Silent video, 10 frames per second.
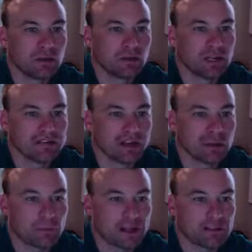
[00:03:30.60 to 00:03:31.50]
Got
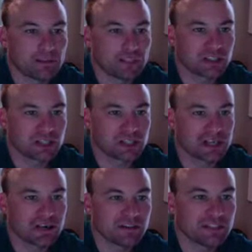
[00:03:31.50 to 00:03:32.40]
tile backsplash, granite
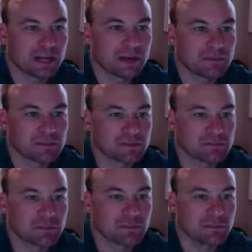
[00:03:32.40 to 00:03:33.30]
countertops,
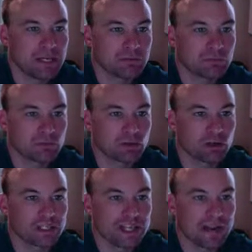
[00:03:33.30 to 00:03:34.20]
some medium
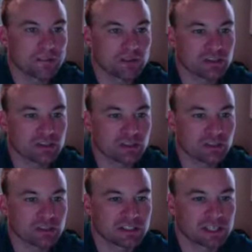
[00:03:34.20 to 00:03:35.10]
gray cabinetry there. It
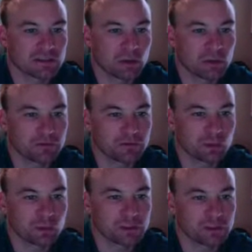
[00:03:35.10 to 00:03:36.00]
looks nice, hardwood
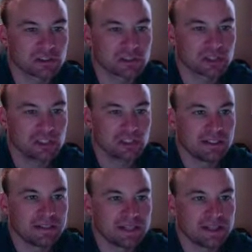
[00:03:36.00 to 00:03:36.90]
floors,
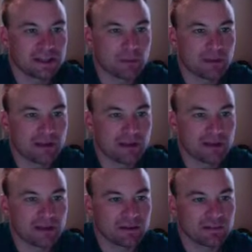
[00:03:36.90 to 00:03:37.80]
deck out
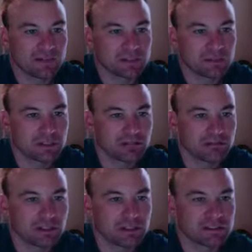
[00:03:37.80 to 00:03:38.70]
back. Nice, pretty
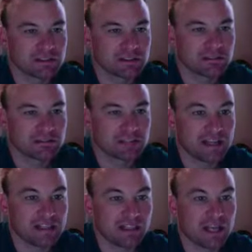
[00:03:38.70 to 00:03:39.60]
relatively
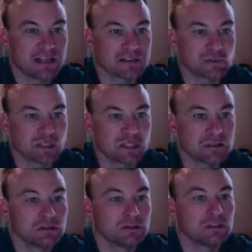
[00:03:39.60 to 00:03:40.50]
flat lot as well.